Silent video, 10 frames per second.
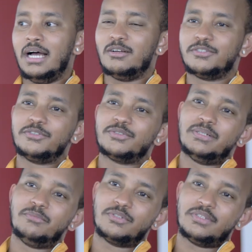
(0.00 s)
I was also
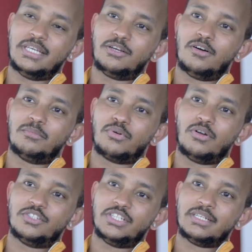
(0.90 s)
able to take on
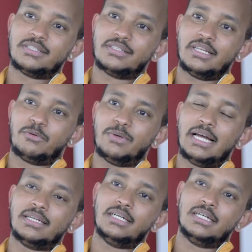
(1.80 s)
projects, like we
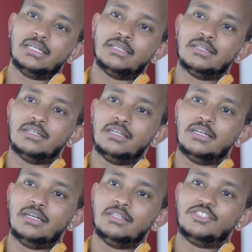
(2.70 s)
had a
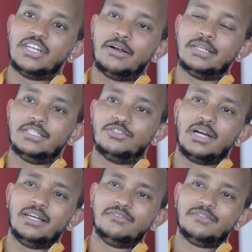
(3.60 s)
charity
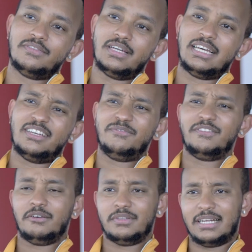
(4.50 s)
drive, and I
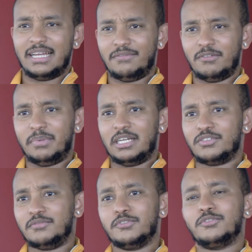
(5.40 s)
found that I have a
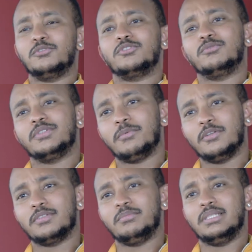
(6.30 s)
passion for social
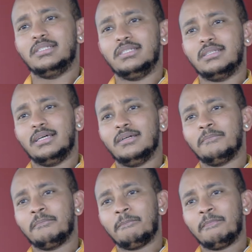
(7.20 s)
responsibility there.
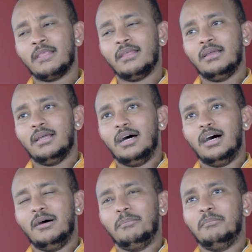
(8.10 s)

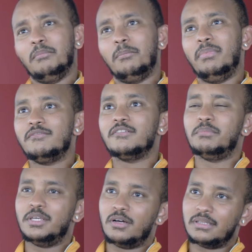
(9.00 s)
Above and
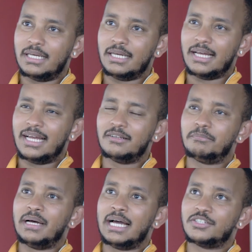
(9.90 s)
beyond that, I had a
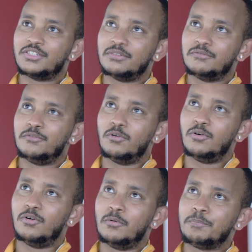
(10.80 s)
passion
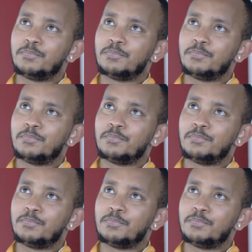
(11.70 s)
for